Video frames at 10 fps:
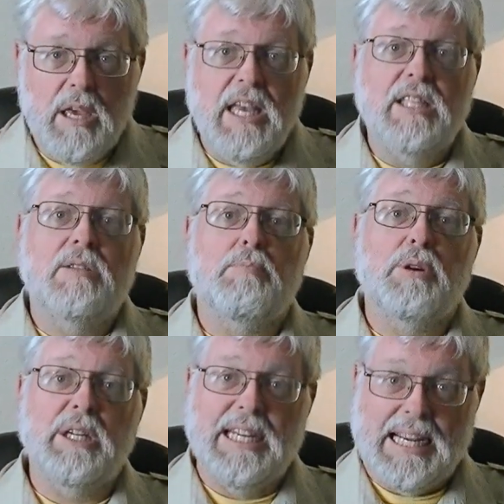it's
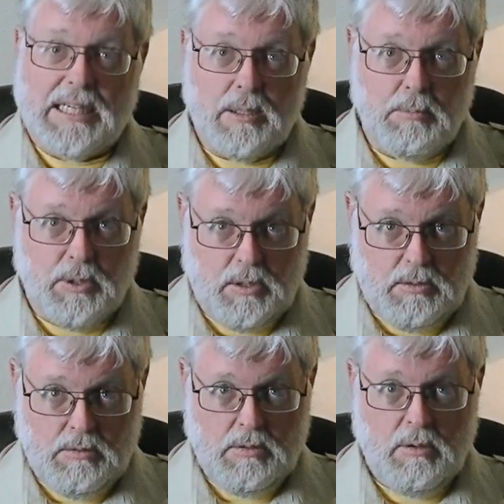predictable,
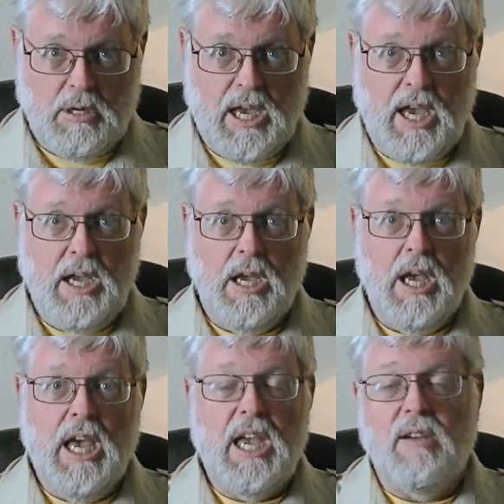okay?
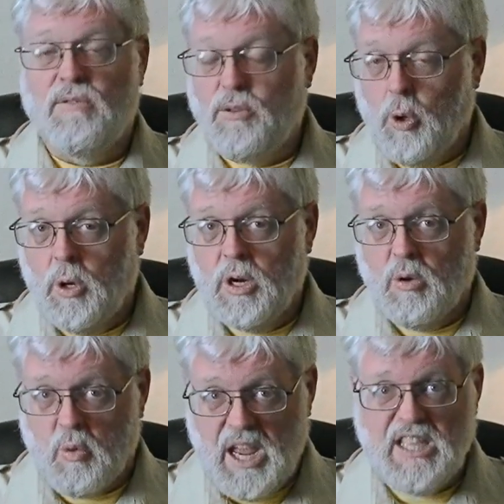In Florida,
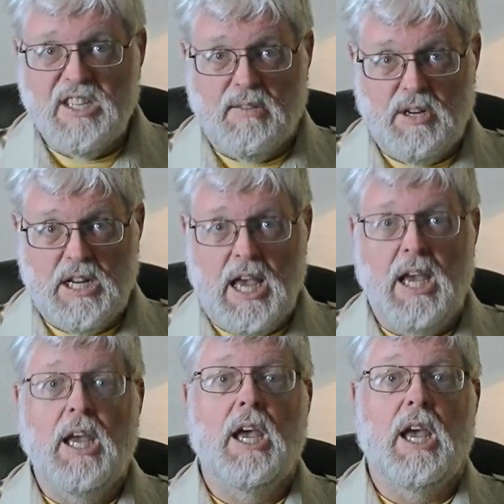it rains every
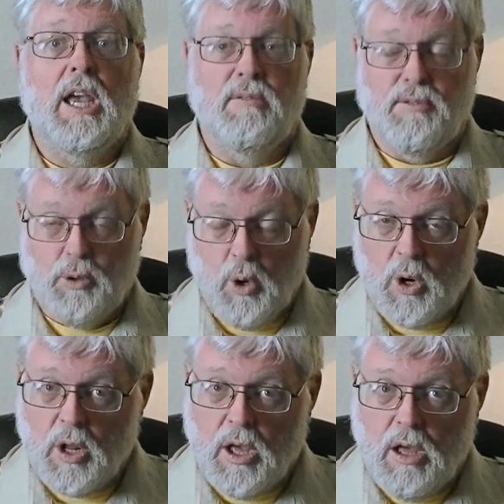day. In
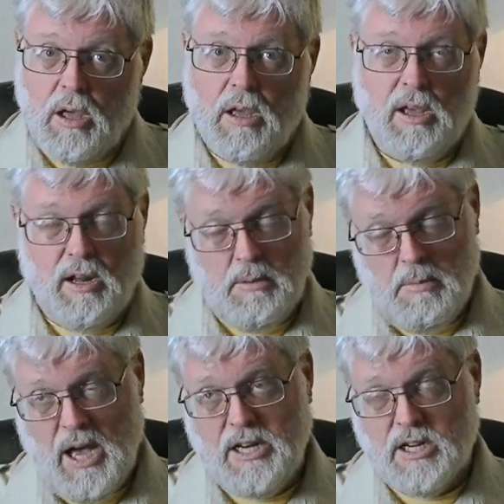Florida and in
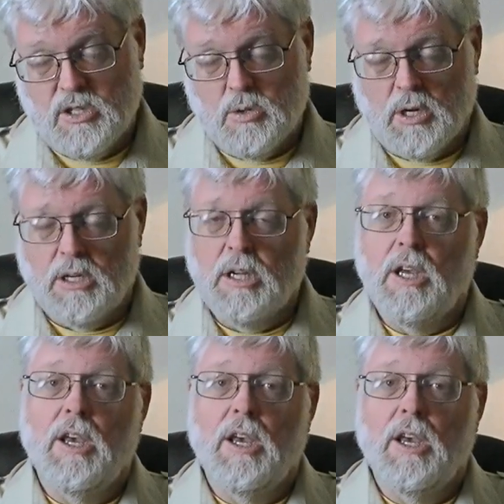my district,